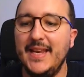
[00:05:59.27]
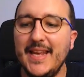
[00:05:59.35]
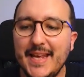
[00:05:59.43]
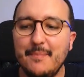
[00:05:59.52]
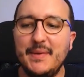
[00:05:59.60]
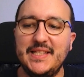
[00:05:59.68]

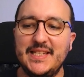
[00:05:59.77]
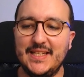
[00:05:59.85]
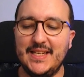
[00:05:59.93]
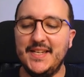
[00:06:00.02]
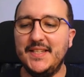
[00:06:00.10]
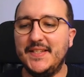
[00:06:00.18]

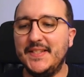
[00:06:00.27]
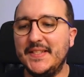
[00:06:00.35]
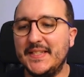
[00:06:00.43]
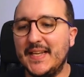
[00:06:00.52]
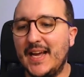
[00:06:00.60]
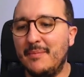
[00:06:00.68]
immediately,
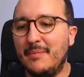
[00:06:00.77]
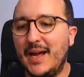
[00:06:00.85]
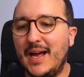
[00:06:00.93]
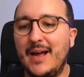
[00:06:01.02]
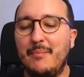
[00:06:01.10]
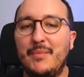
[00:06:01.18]
this time,
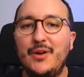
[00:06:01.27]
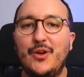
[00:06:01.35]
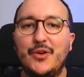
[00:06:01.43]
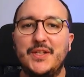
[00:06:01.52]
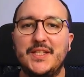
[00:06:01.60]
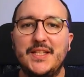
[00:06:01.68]
I'm
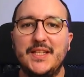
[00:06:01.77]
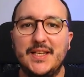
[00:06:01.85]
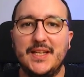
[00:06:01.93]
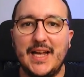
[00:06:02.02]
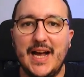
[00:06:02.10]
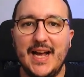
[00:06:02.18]
logged
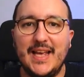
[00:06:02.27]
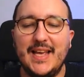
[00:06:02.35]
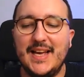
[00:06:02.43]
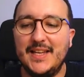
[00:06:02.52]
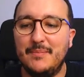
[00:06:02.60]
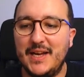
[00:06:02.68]
in. I
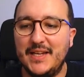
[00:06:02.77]
got my